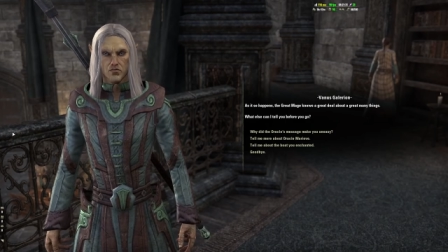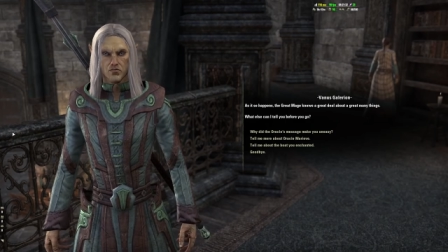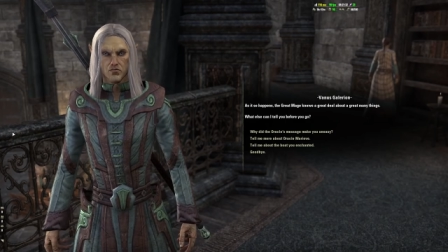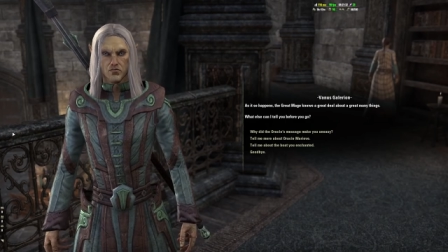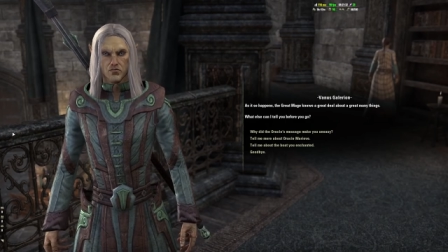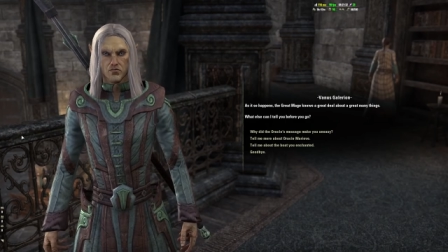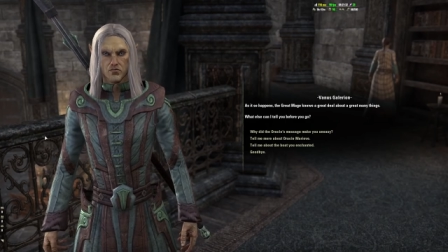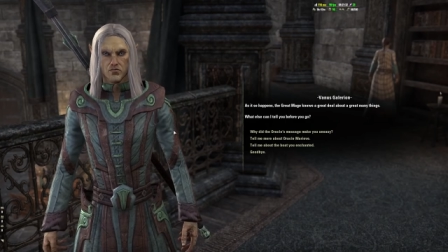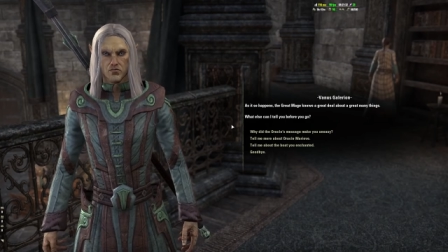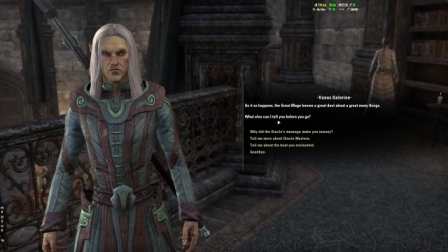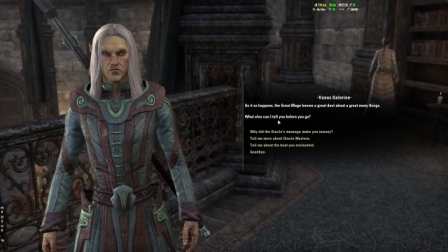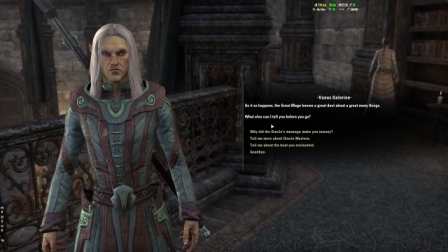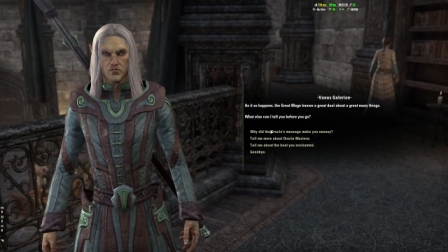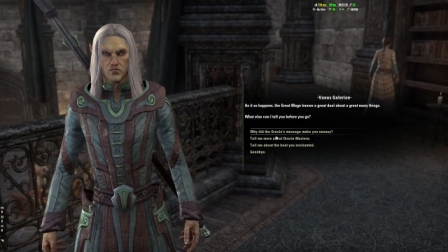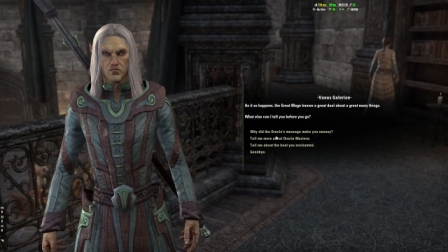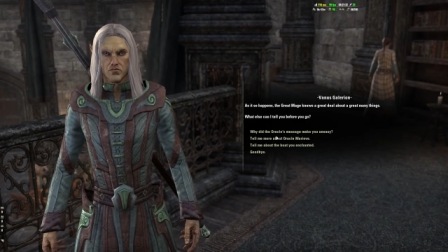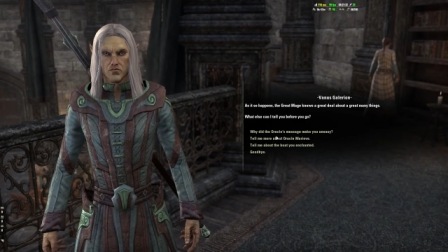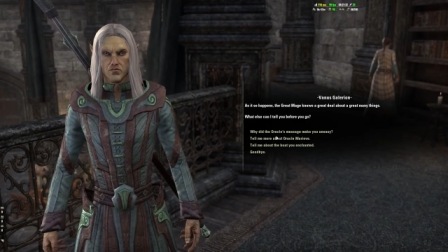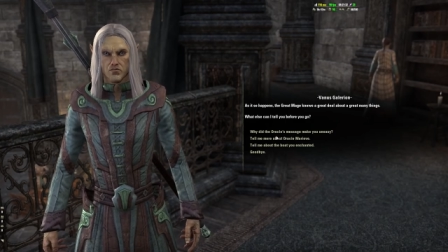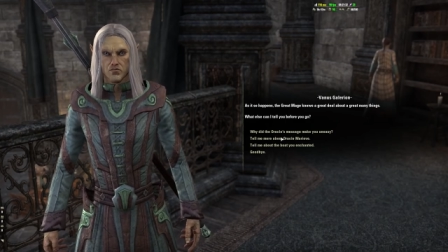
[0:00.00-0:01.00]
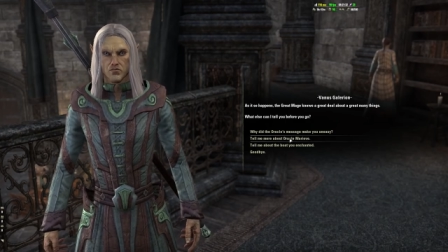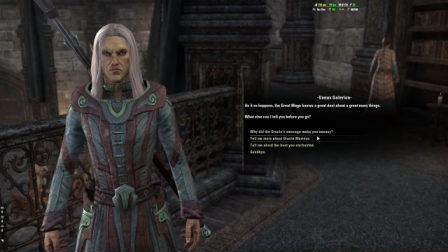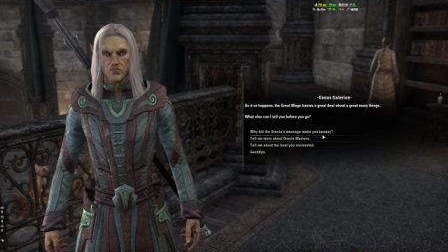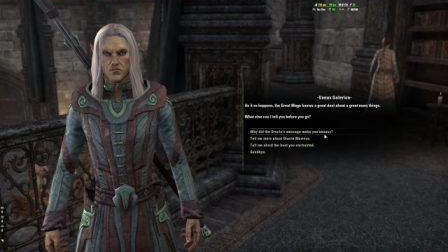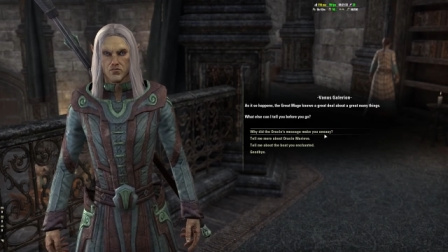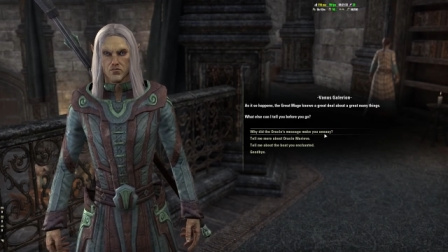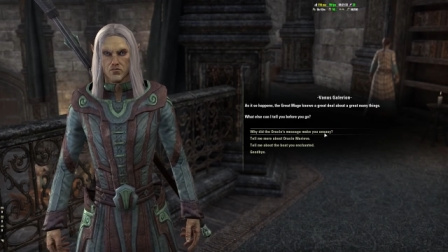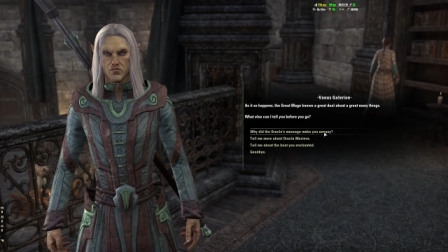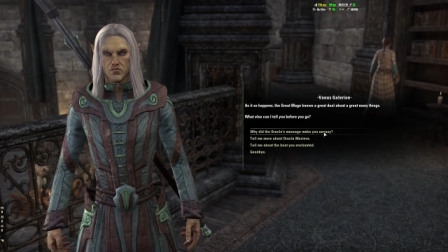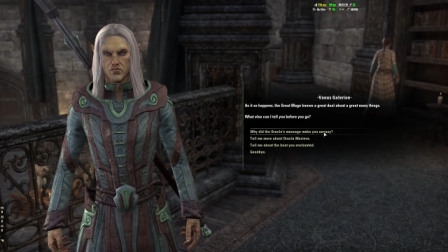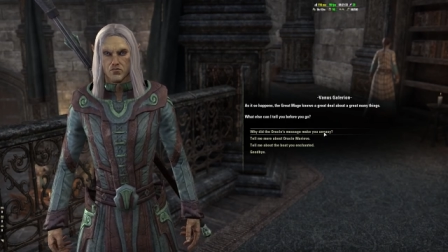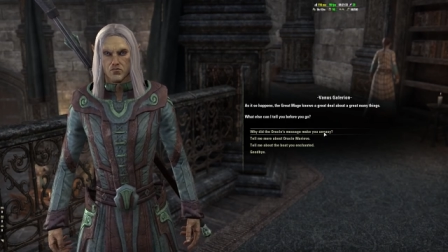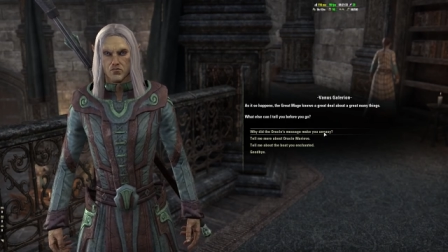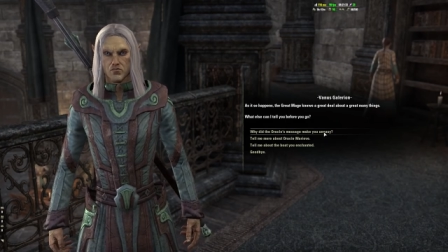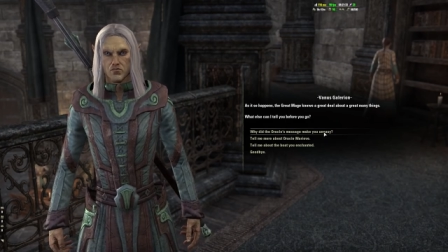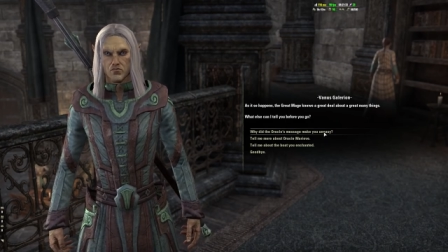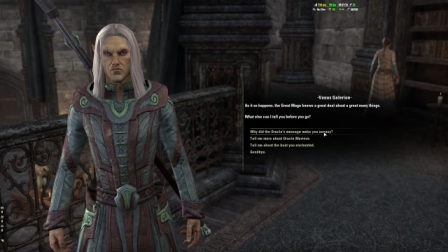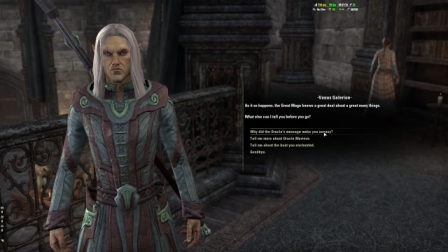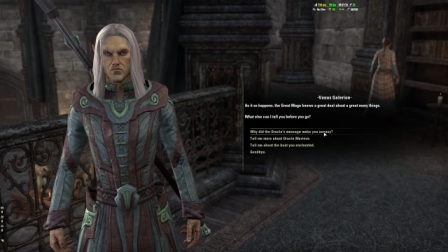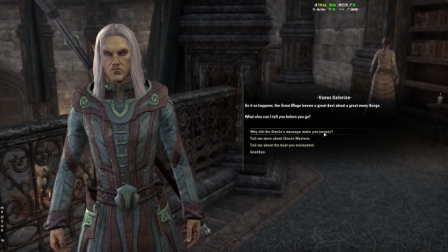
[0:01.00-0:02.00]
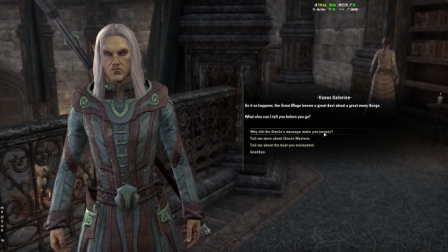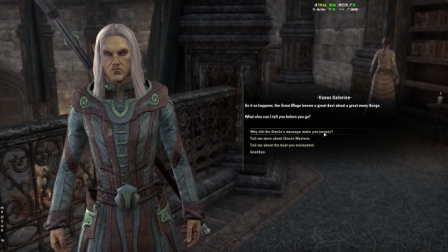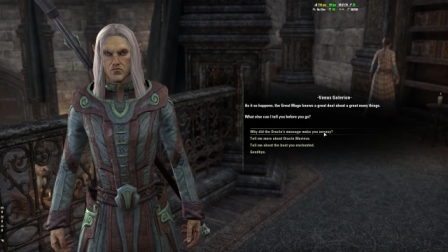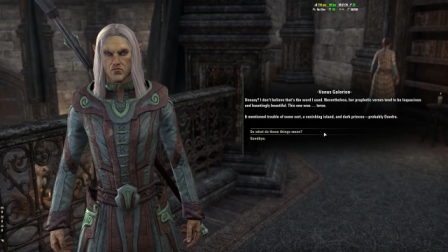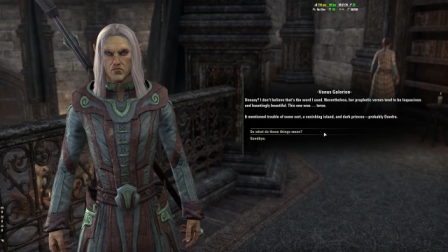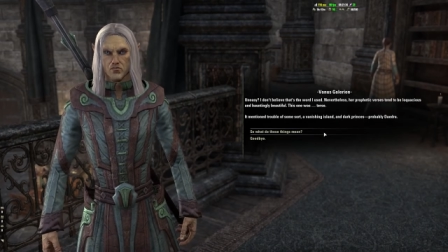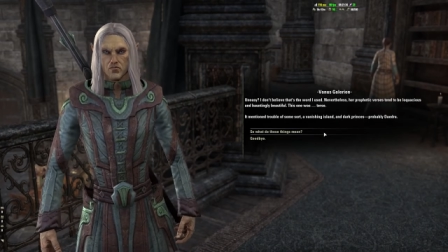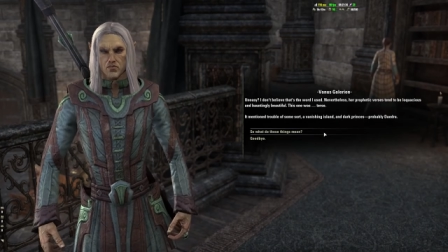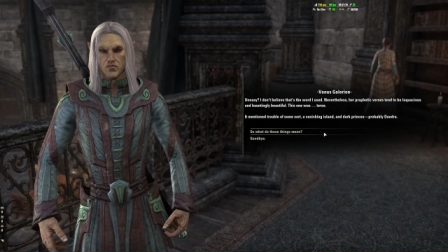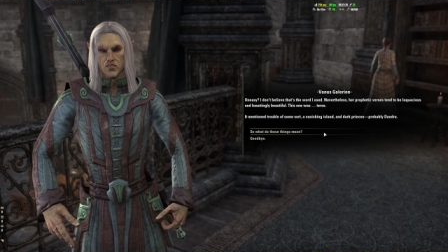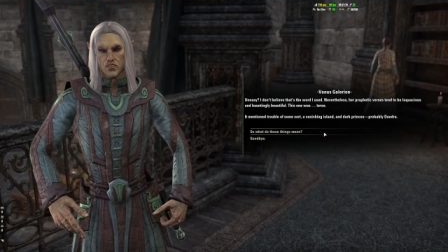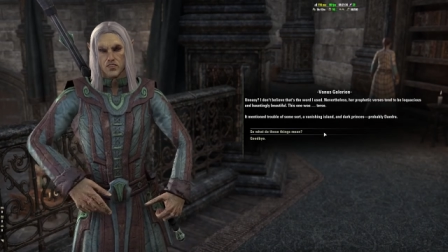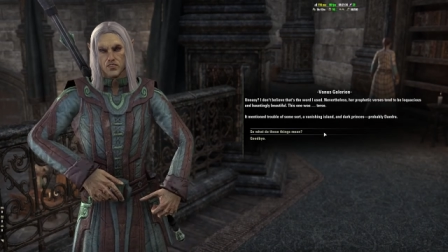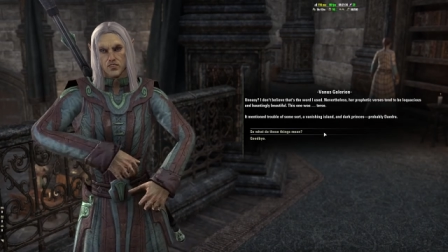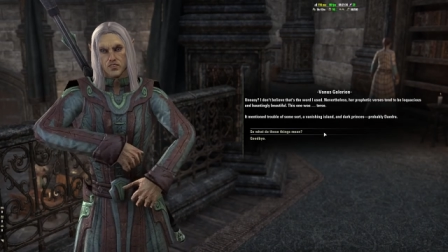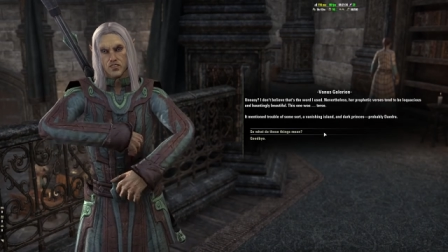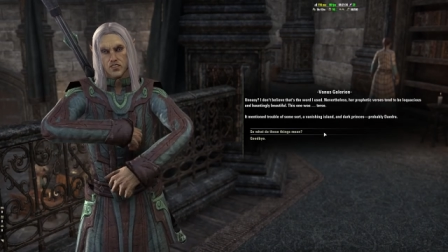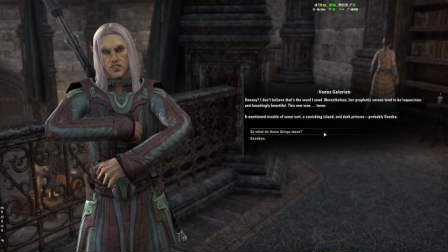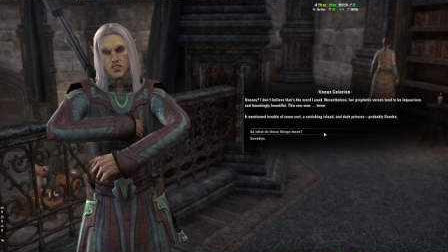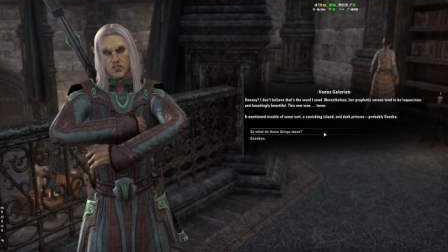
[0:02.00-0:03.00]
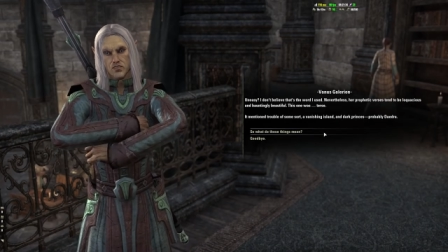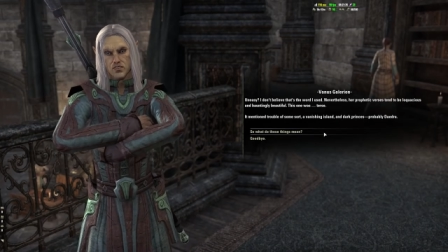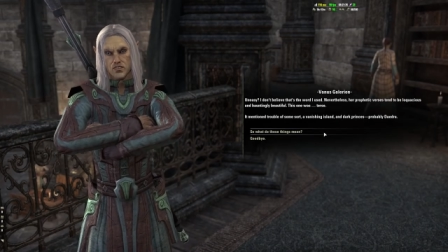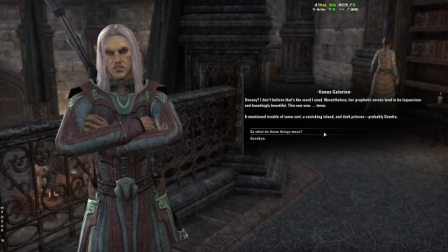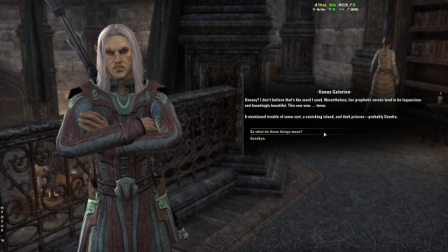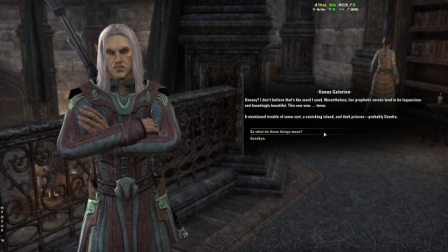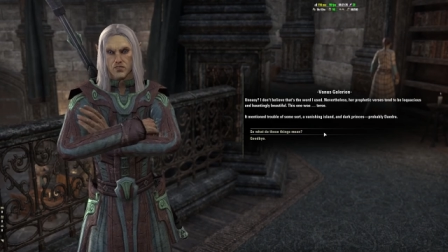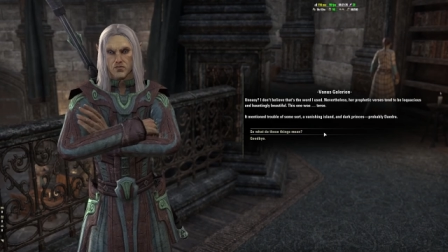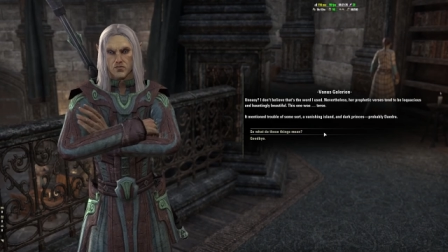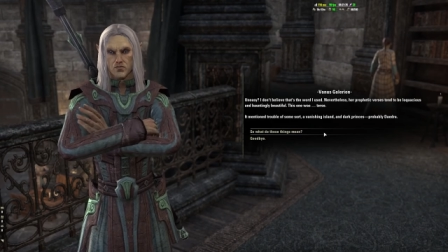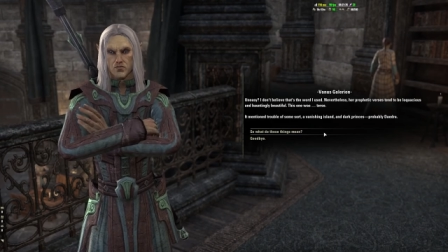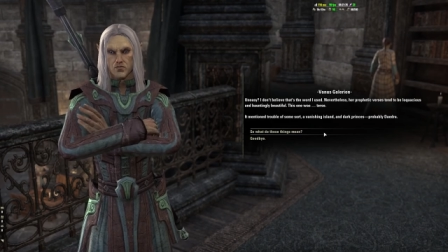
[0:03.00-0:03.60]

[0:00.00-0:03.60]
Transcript: Why did the Oracle's message make you uneasy? Uneasy?